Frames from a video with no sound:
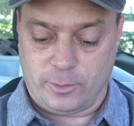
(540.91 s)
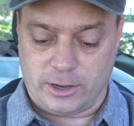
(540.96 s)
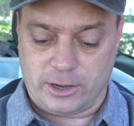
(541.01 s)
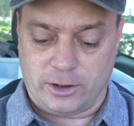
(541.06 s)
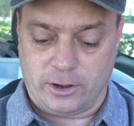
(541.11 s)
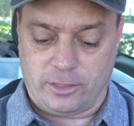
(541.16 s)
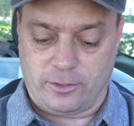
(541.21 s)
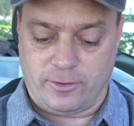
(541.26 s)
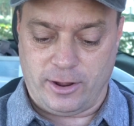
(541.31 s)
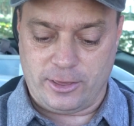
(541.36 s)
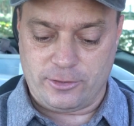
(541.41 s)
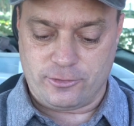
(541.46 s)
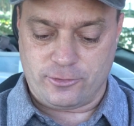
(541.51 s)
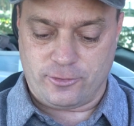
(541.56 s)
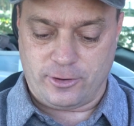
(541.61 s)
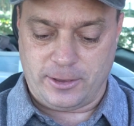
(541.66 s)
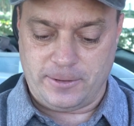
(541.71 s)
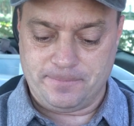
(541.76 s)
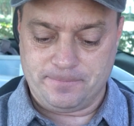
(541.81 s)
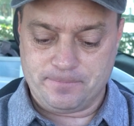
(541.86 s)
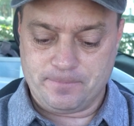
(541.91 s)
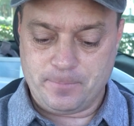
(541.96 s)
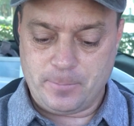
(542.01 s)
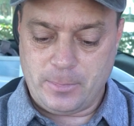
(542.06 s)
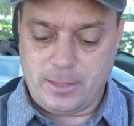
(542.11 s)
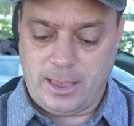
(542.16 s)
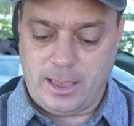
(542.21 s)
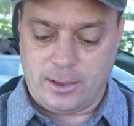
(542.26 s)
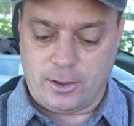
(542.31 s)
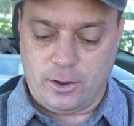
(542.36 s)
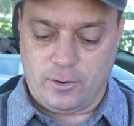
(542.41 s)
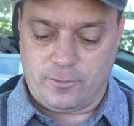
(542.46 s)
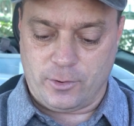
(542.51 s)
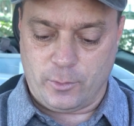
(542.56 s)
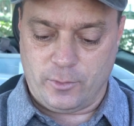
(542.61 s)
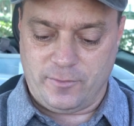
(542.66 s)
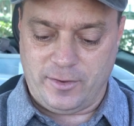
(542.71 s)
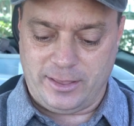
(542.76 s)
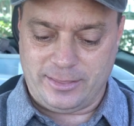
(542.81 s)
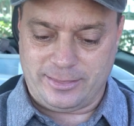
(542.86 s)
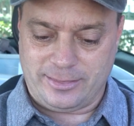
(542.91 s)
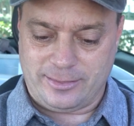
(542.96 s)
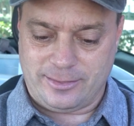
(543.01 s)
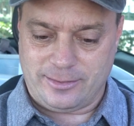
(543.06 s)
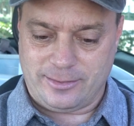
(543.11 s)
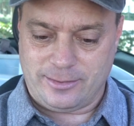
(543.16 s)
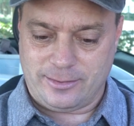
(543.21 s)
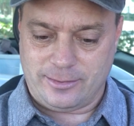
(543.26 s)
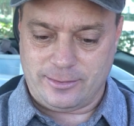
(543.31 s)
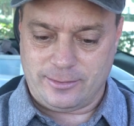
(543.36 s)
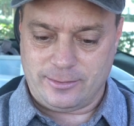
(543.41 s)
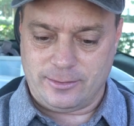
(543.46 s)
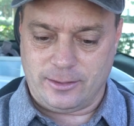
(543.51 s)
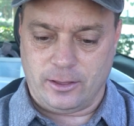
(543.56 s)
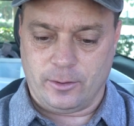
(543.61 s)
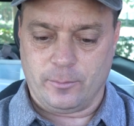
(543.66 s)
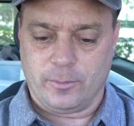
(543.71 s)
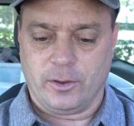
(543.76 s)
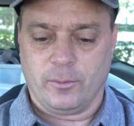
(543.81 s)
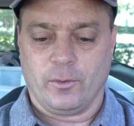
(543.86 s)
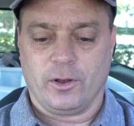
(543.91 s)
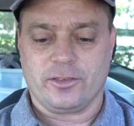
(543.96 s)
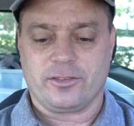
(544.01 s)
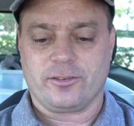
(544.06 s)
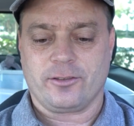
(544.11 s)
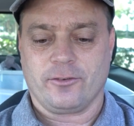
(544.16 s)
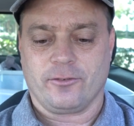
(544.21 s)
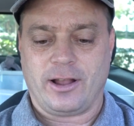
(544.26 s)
we're going to go to the registry and go over to events. It wants to